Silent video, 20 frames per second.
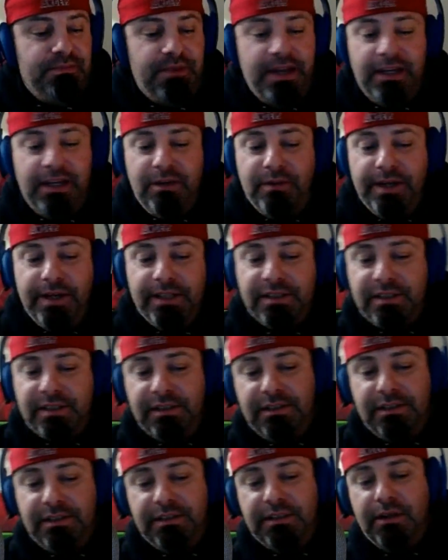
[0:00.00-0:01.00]
Anyways,
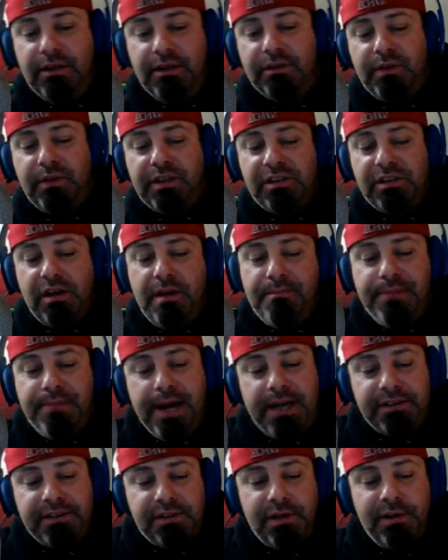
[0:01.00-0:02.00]
there was a Russian
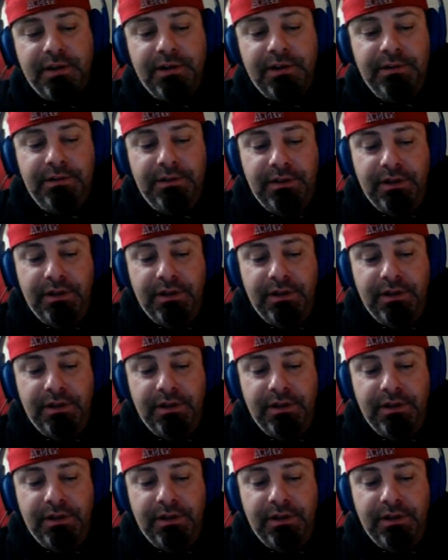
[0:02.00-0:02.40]
ambassador,